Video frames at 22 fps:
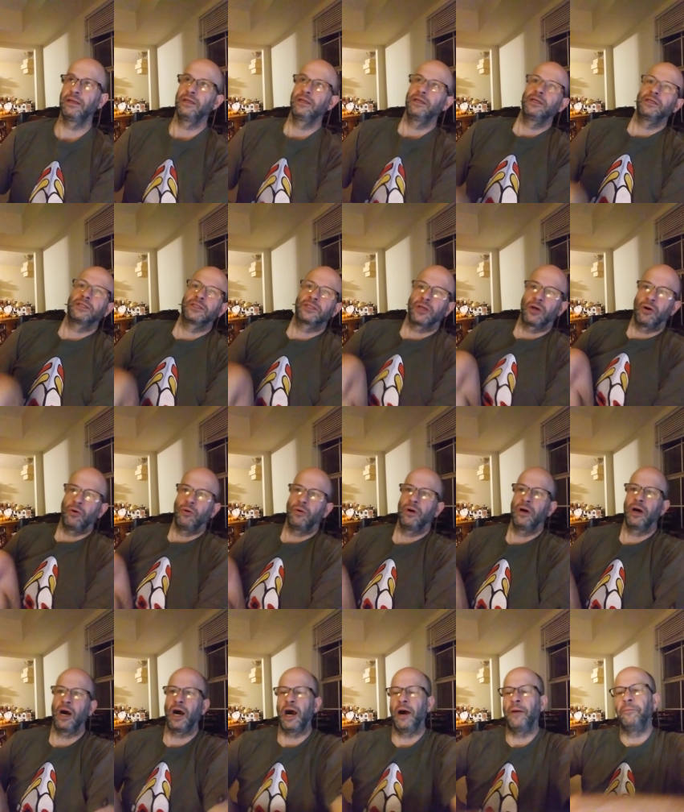So,
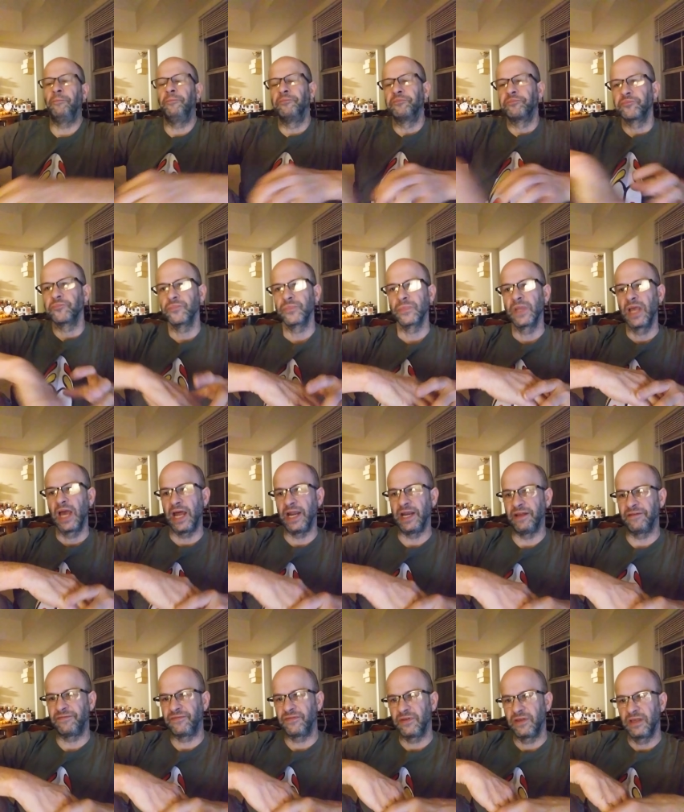um, and
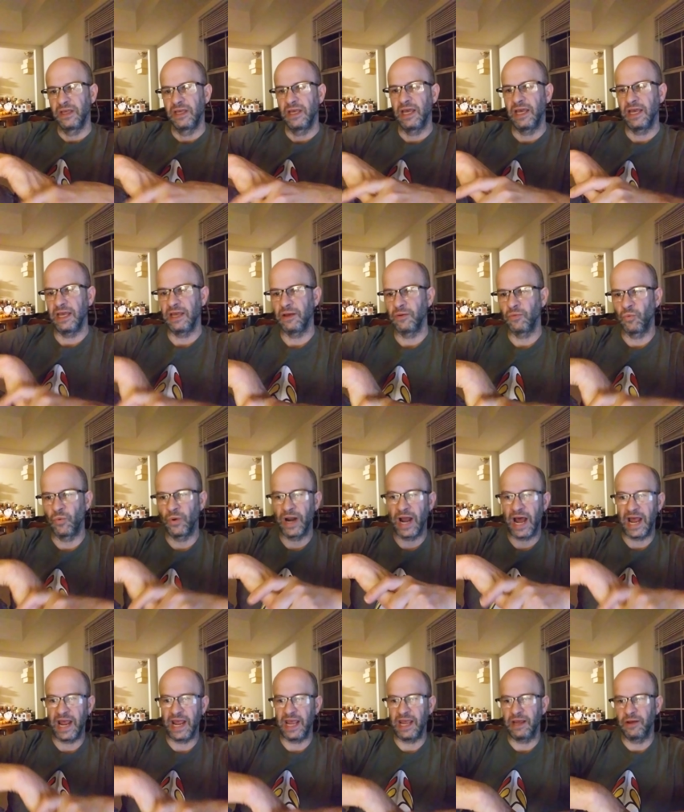if when
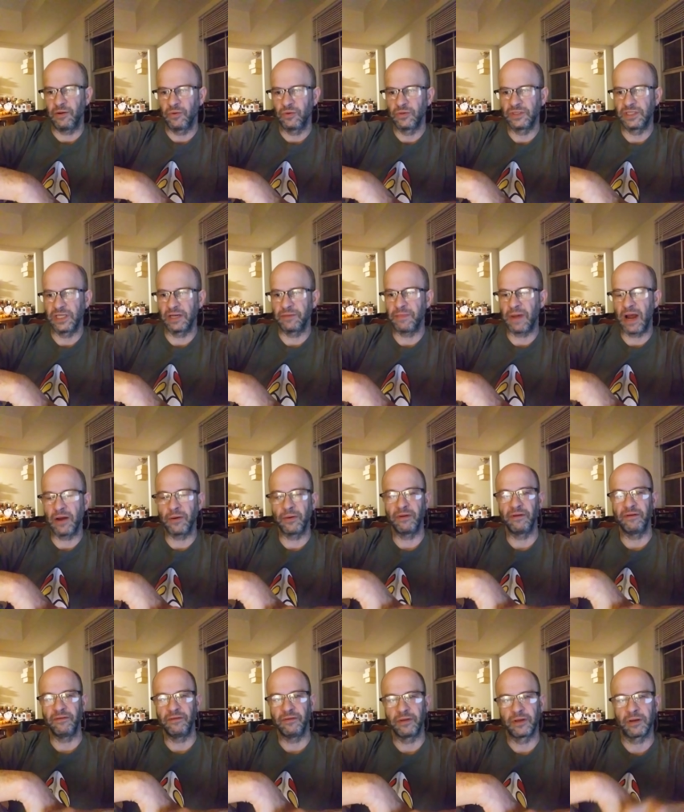I did my
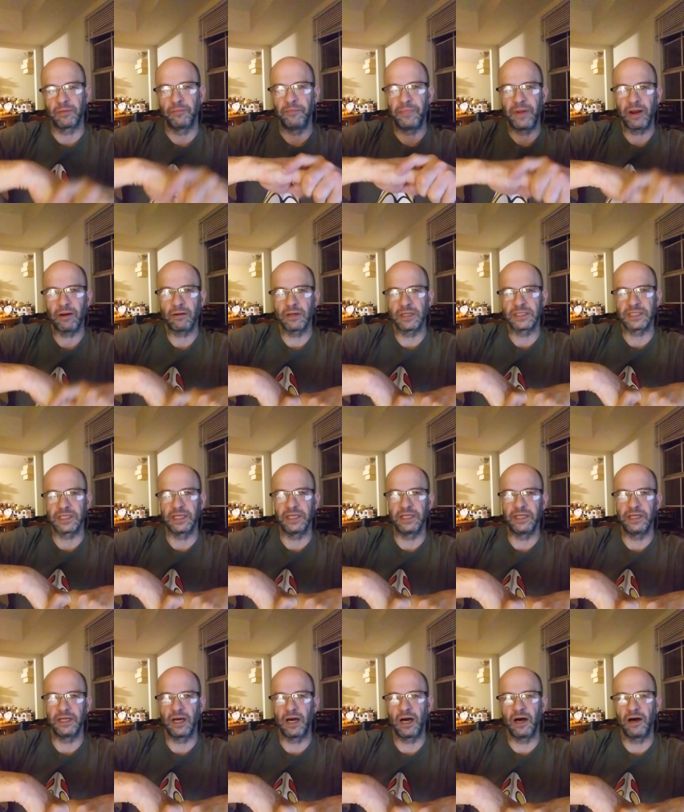re-
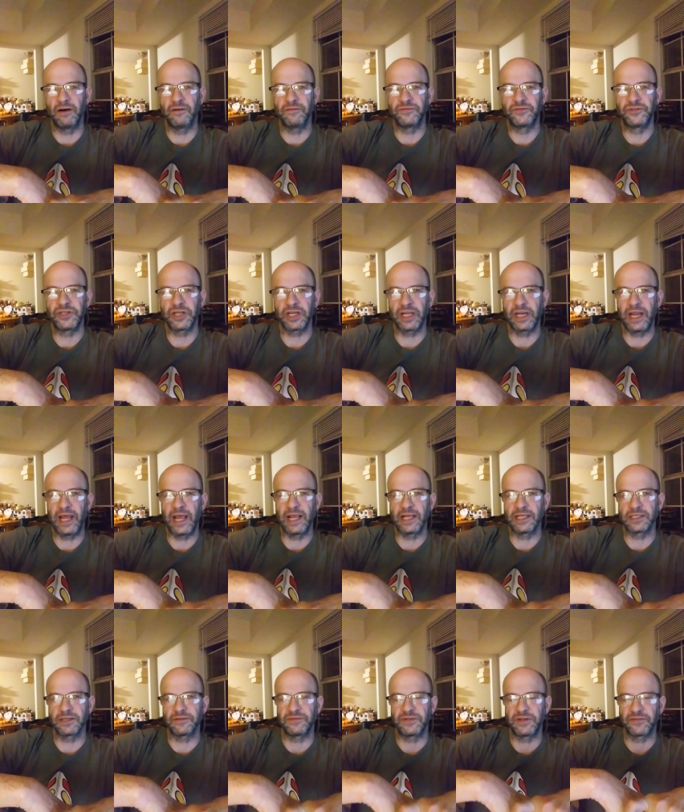comparison of chicken eggs
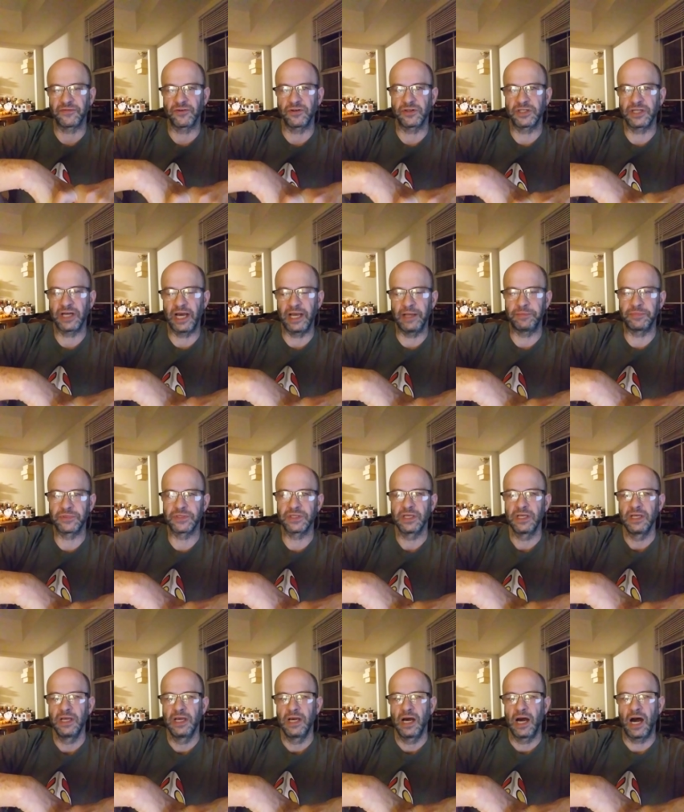of different types,
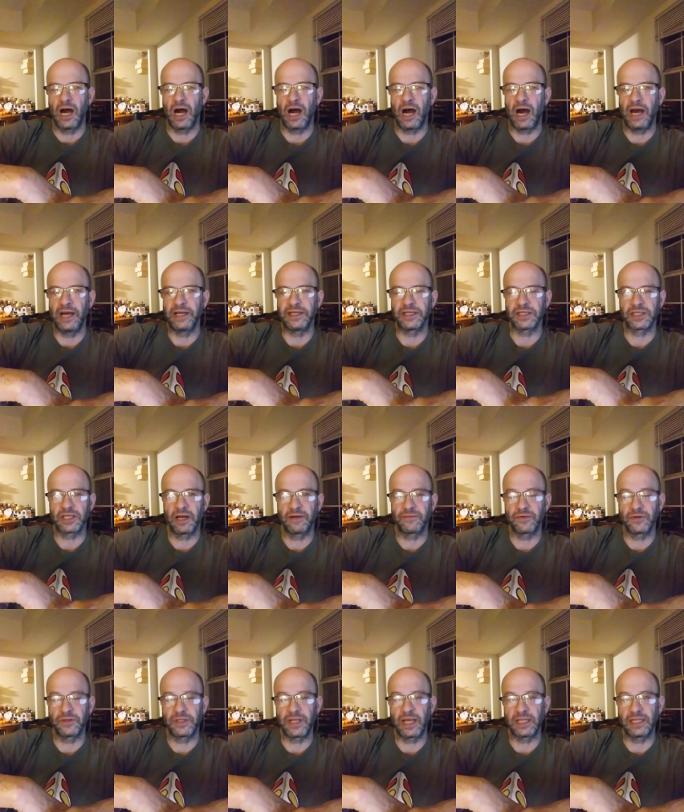uh, I
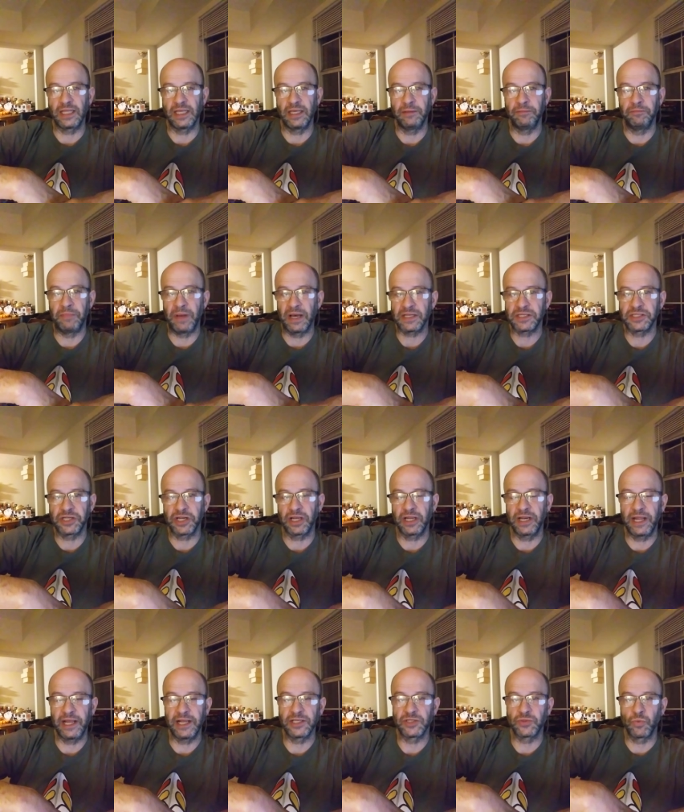discovered that the best chicken
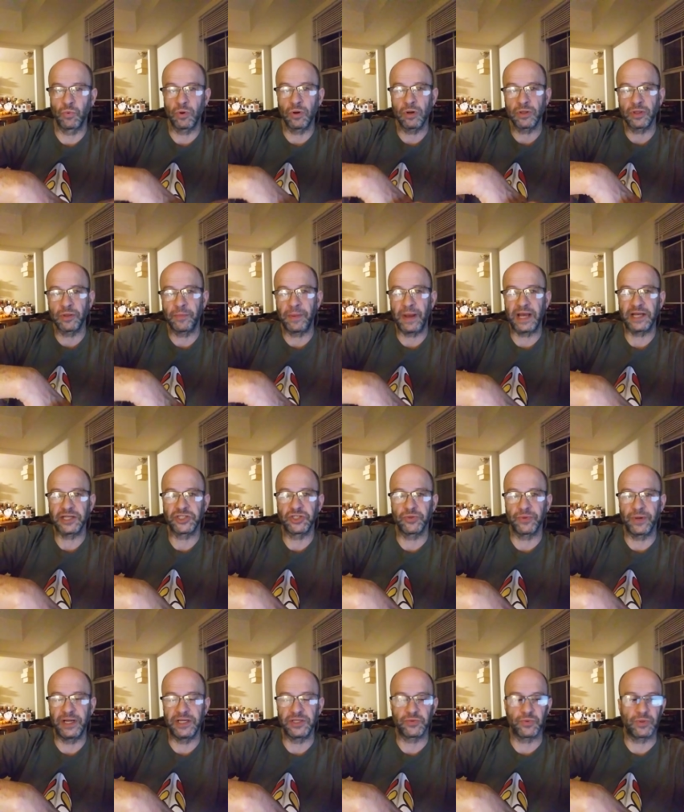eggs were the pasture
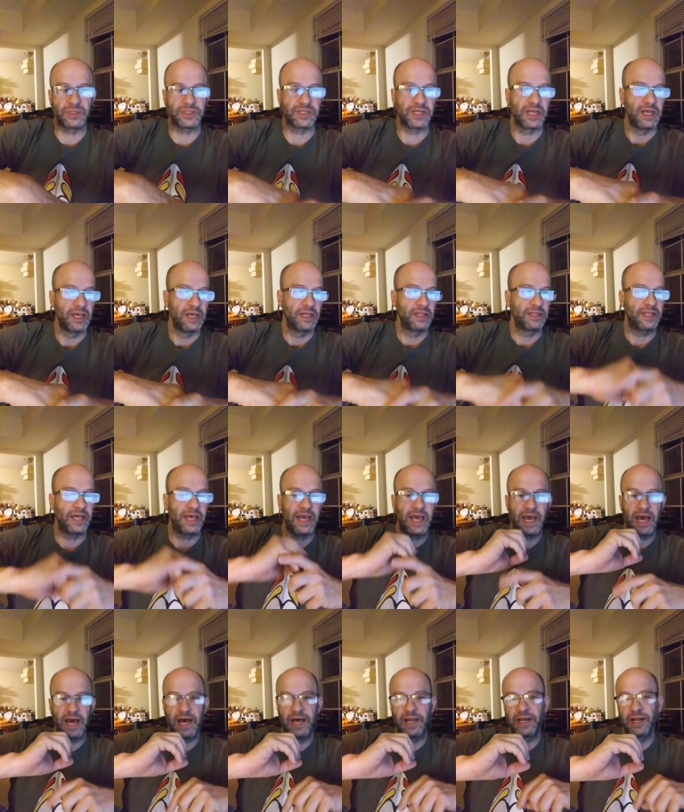raised ones. They
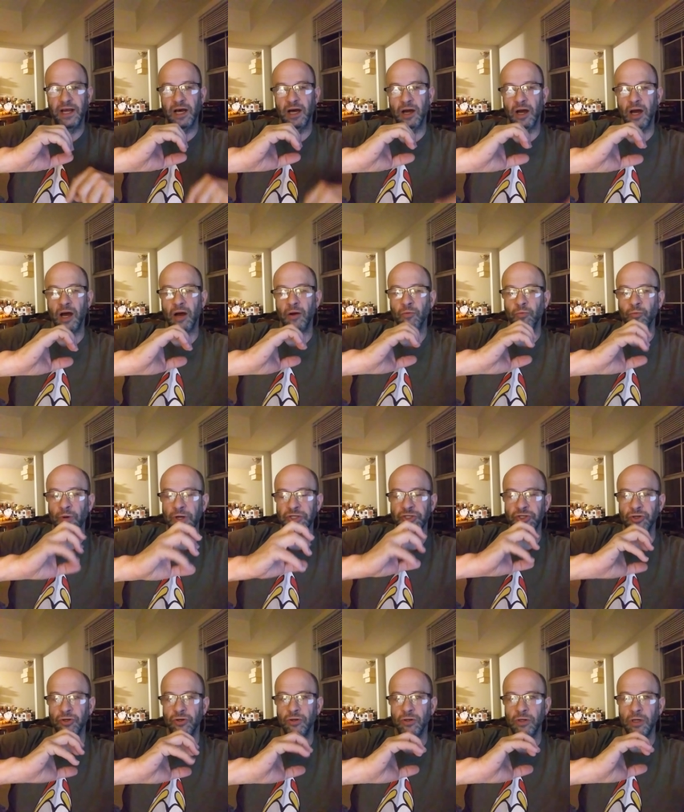had uh, a
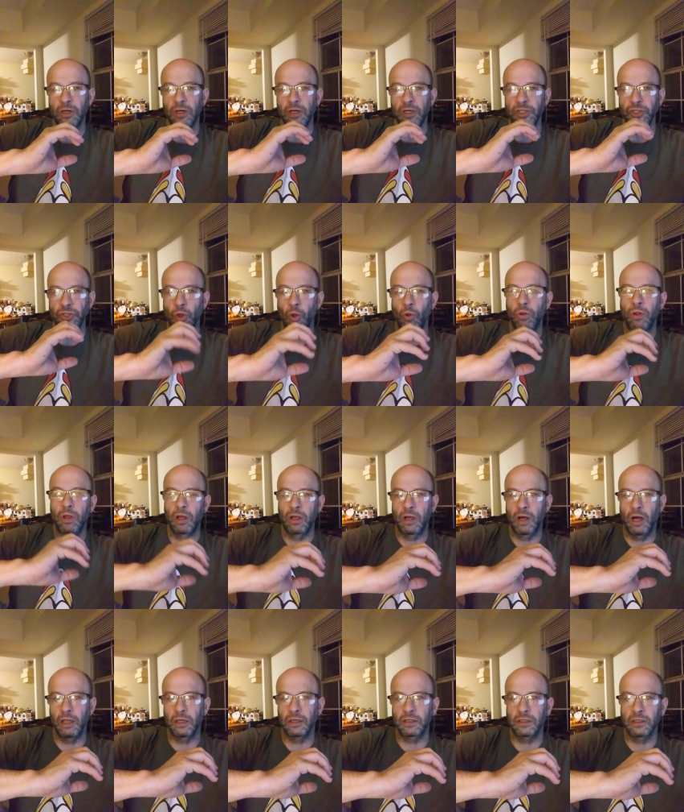richer yolk
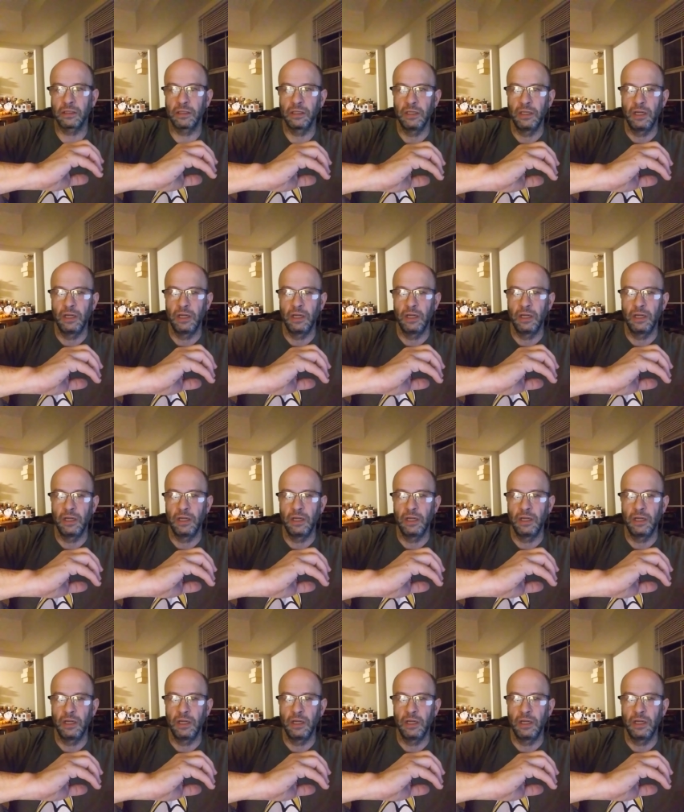color